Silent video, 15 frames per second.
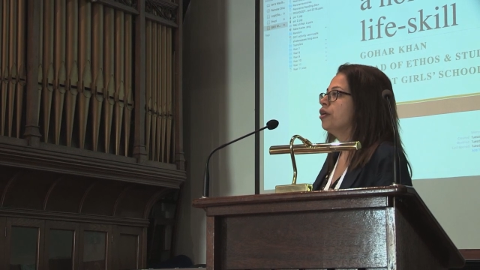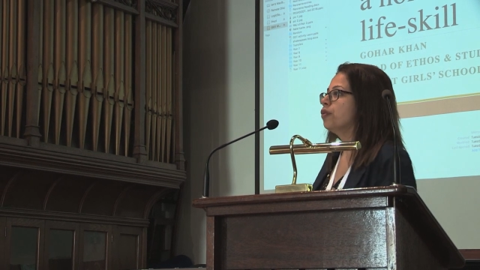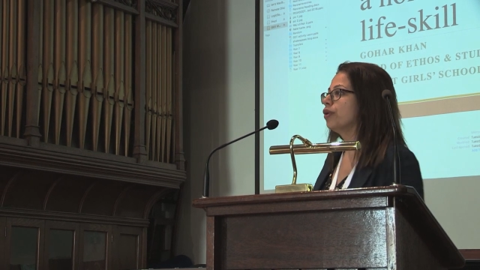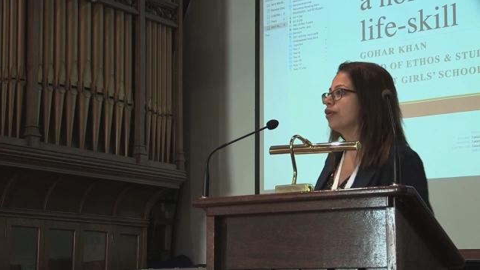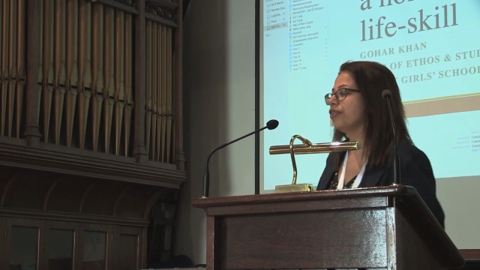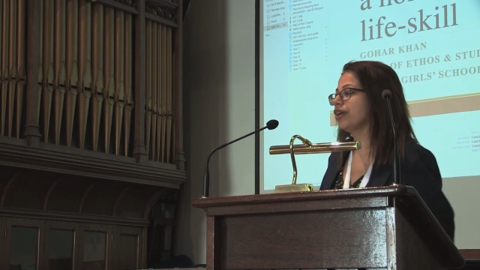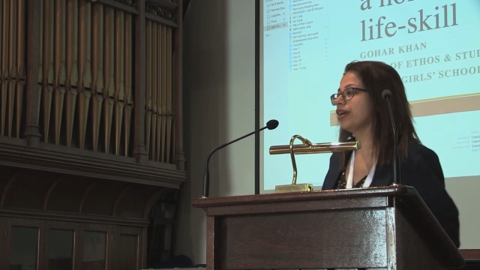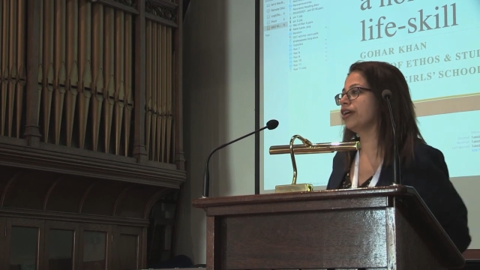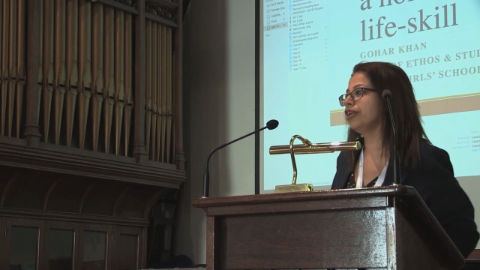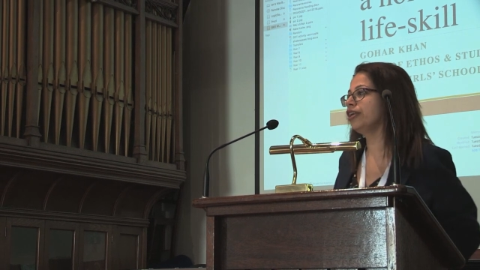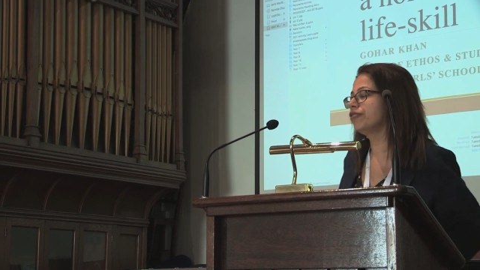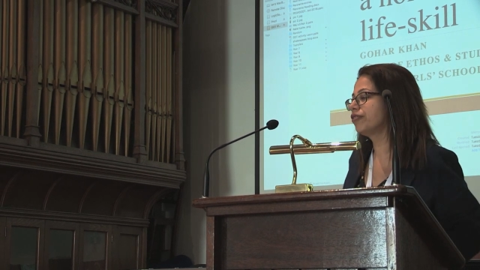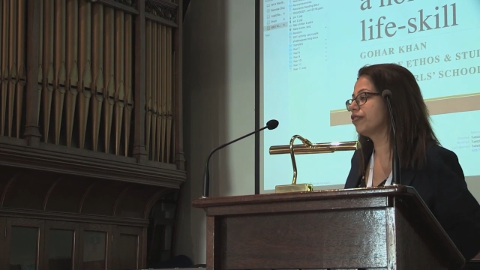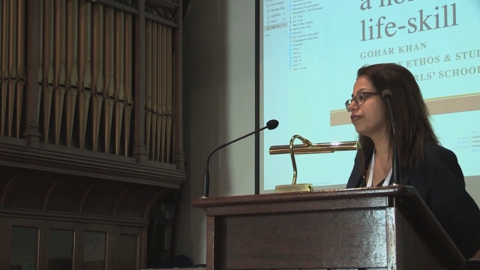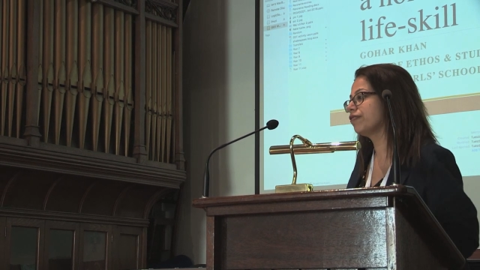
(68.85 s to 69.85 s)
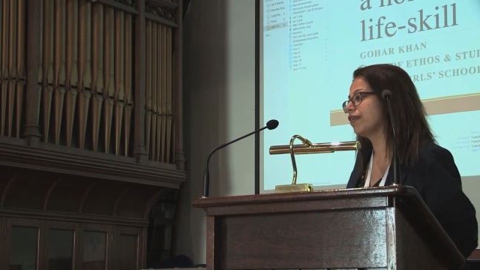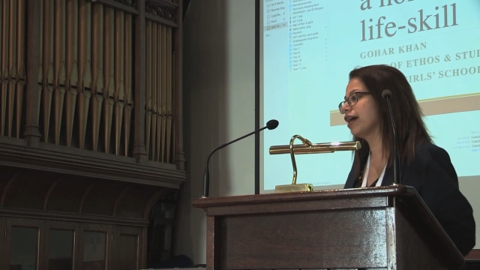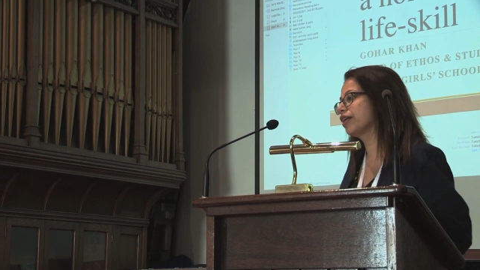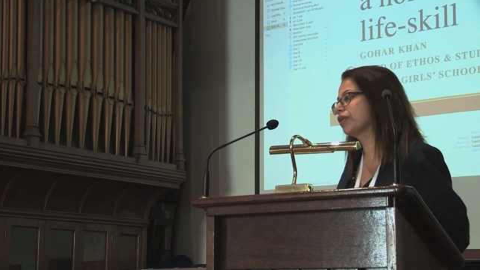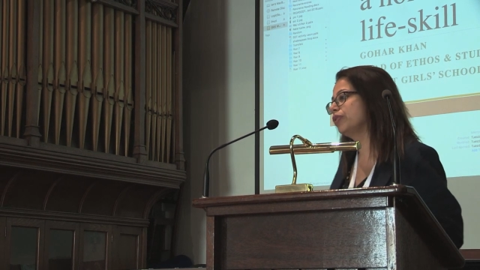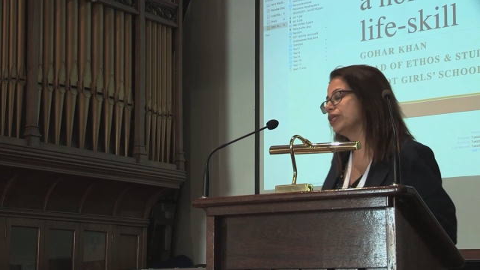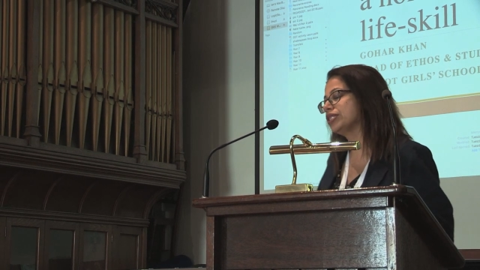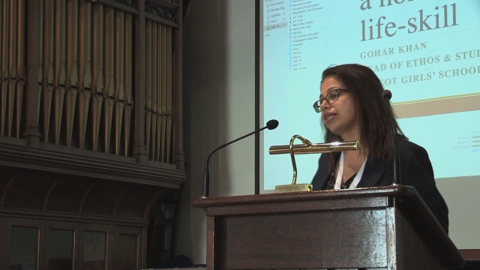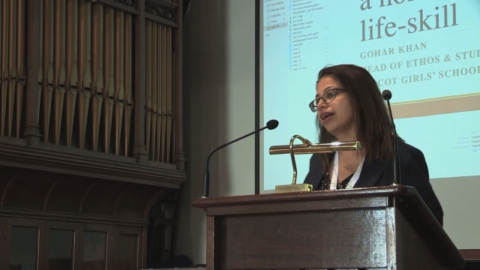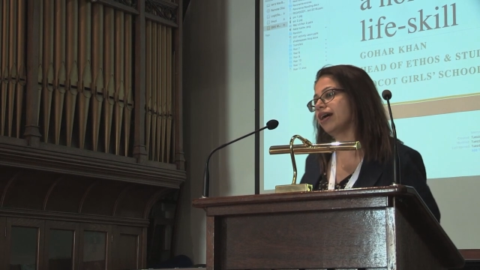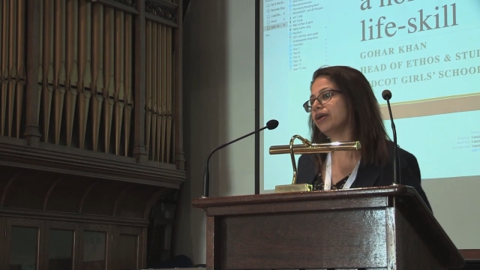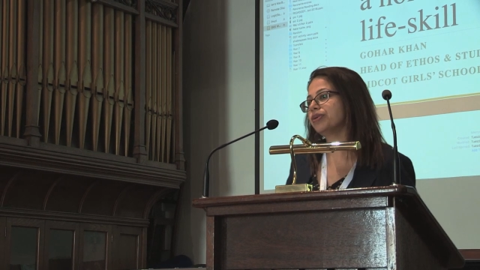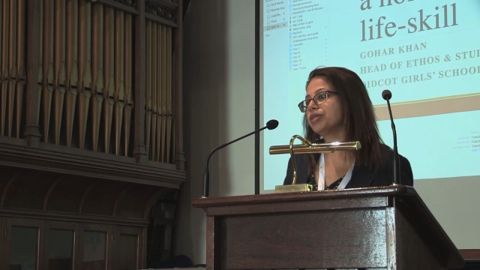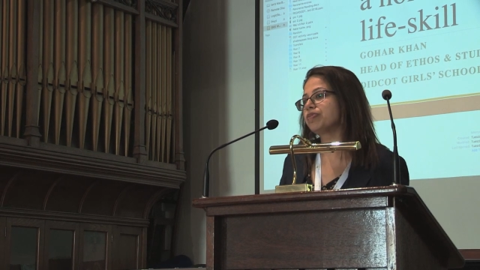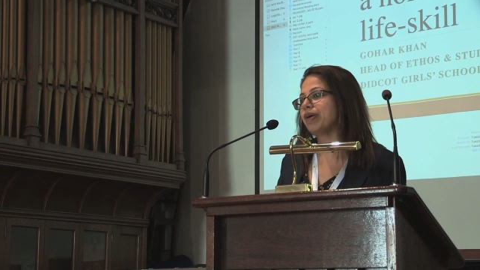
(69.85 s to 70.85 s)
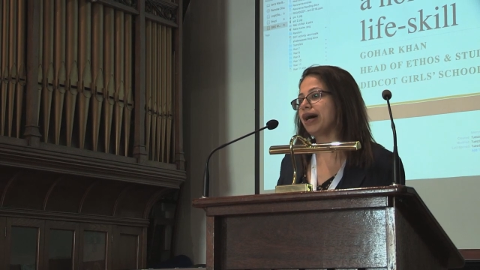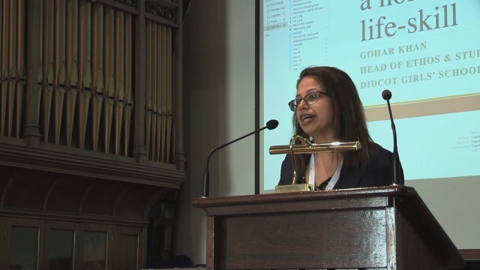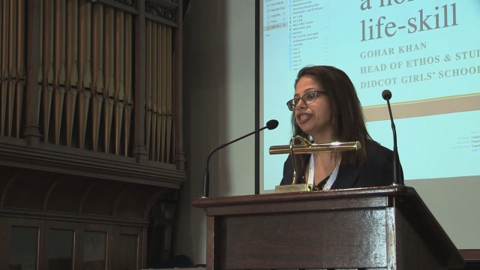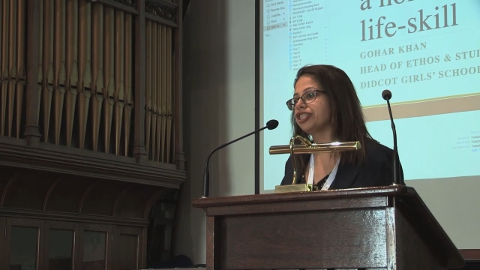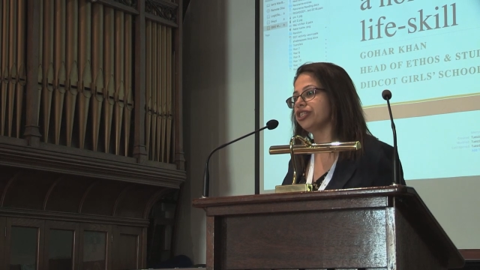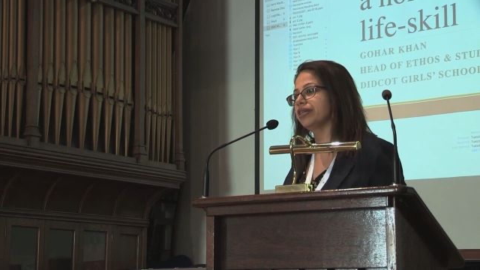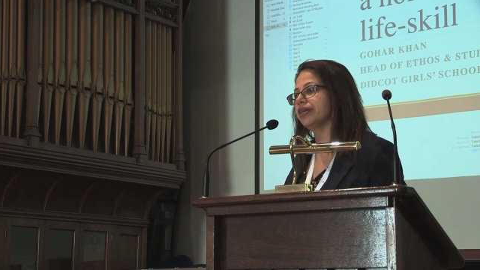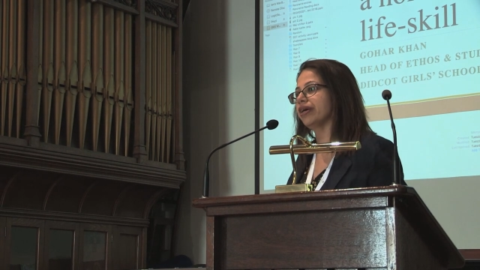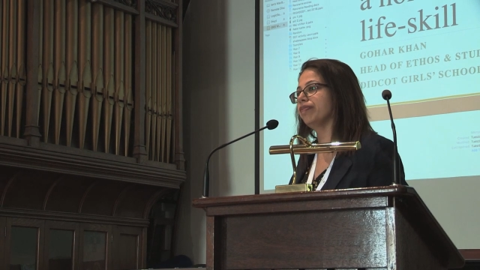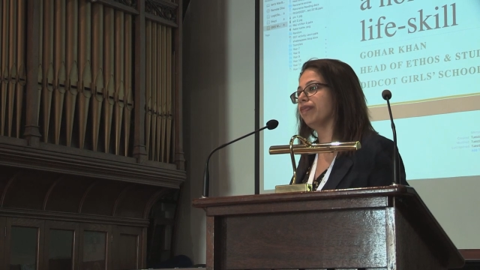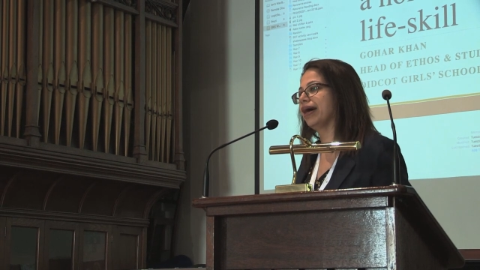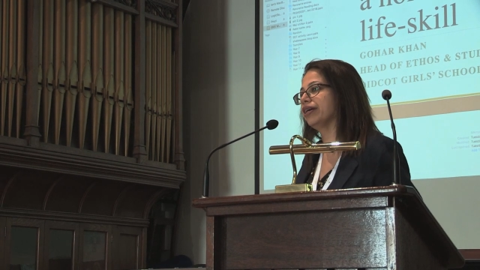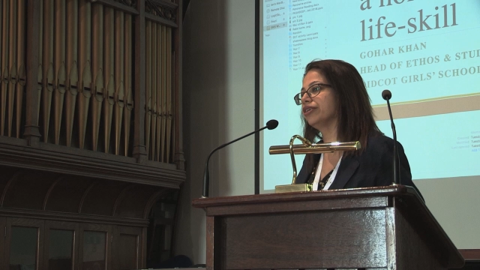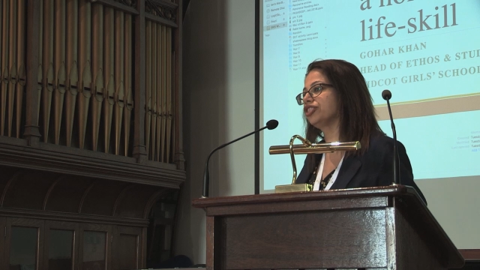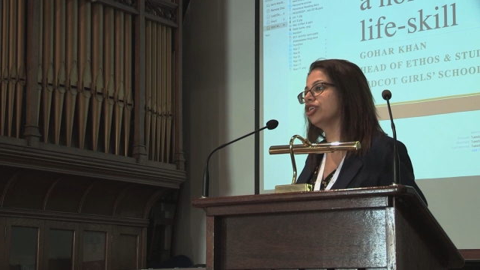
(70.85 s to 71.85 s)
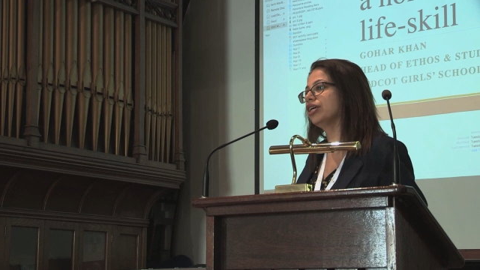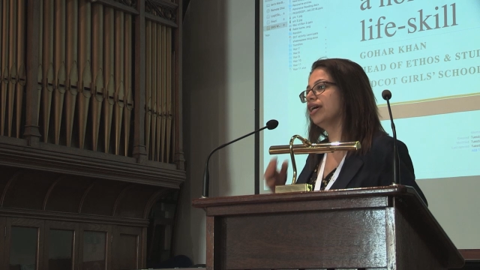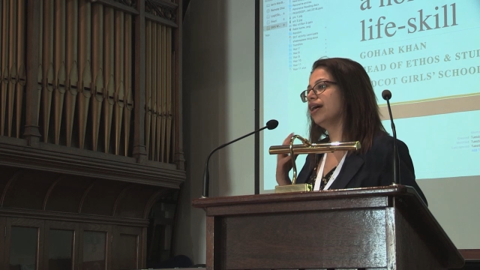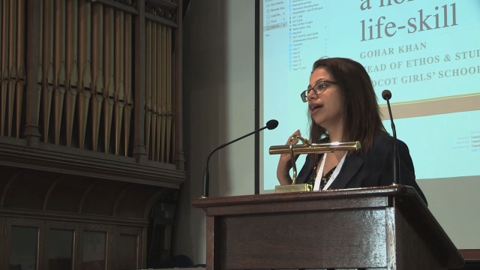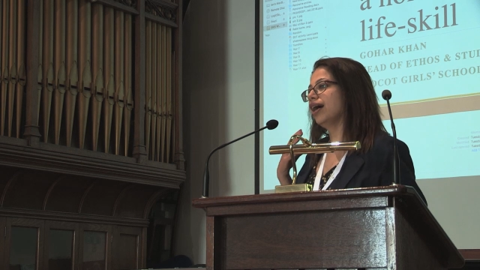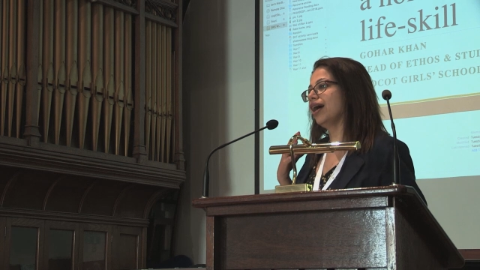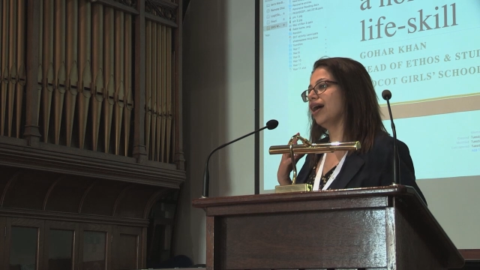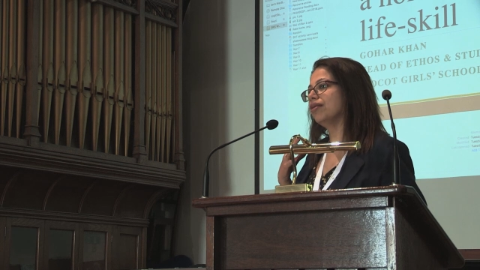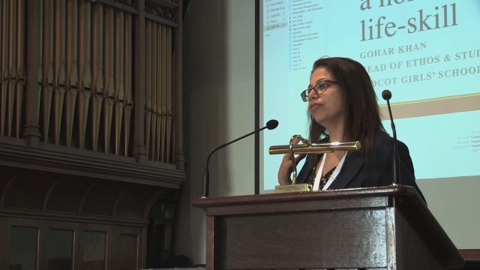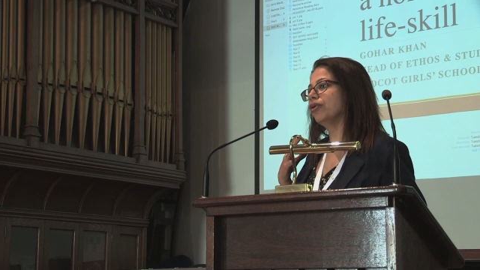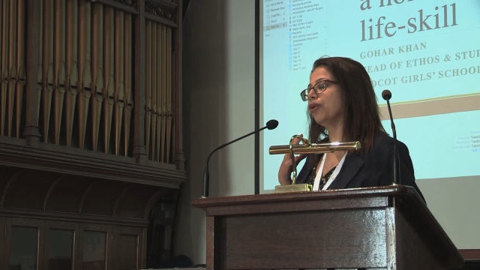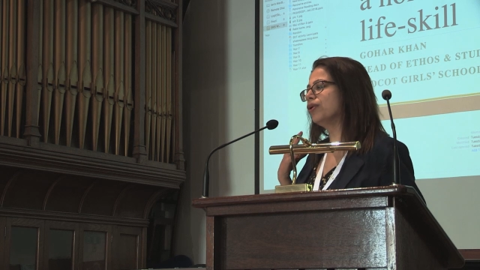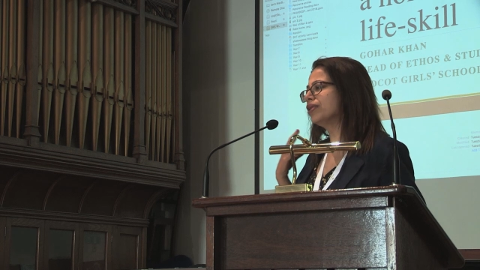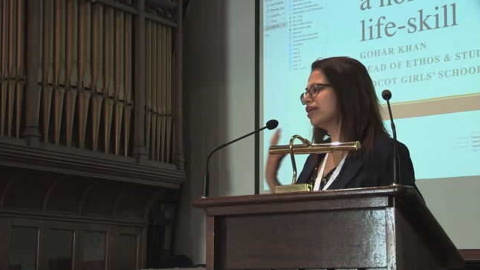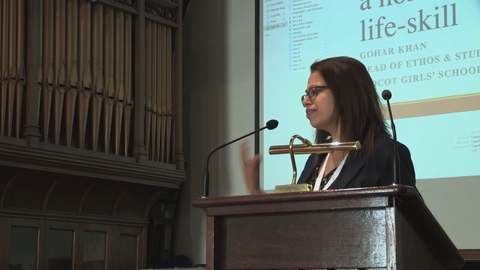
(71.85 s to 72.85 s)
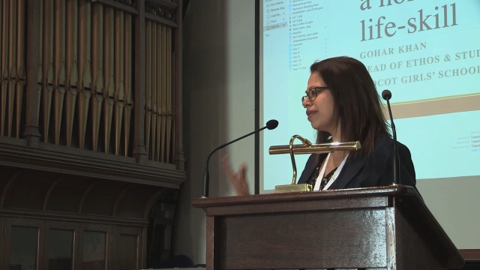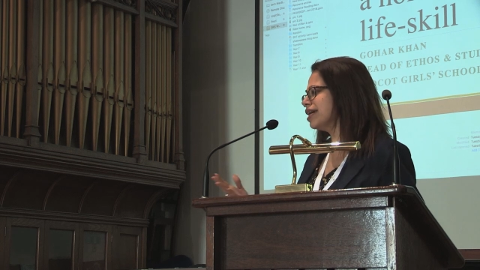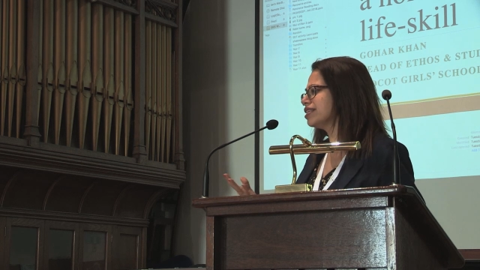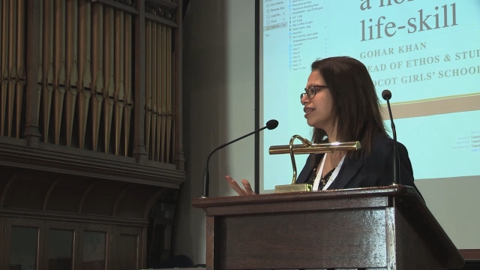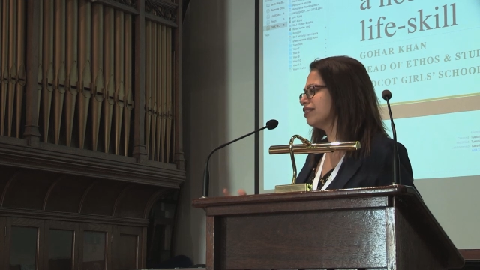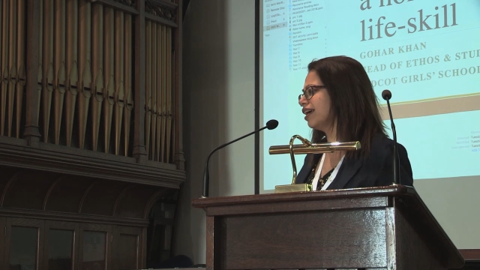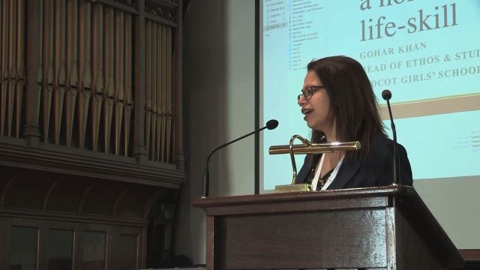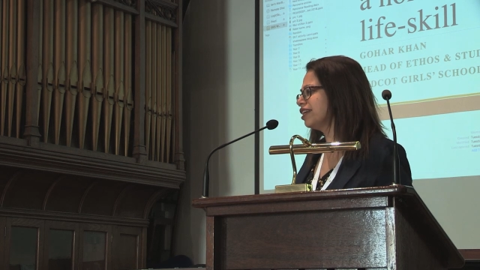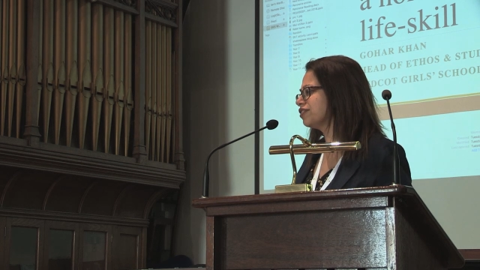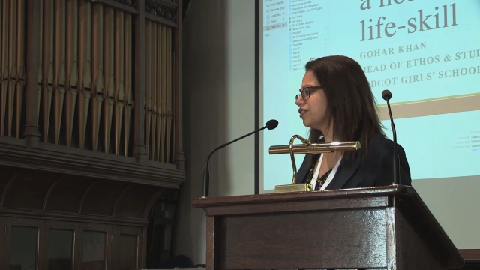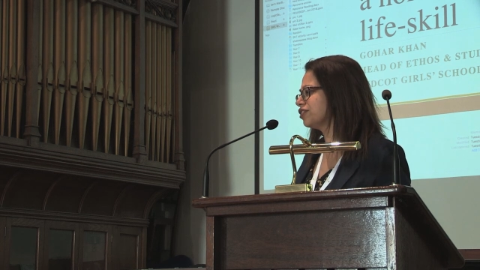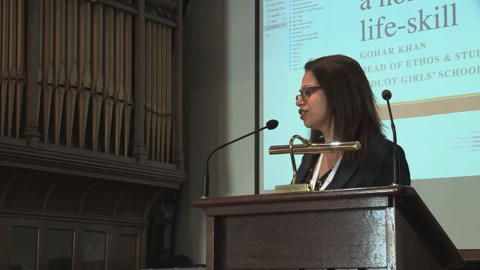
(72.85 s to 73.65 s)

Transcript: One thing I knew for a fact was that I was passionate about all the amazing things, for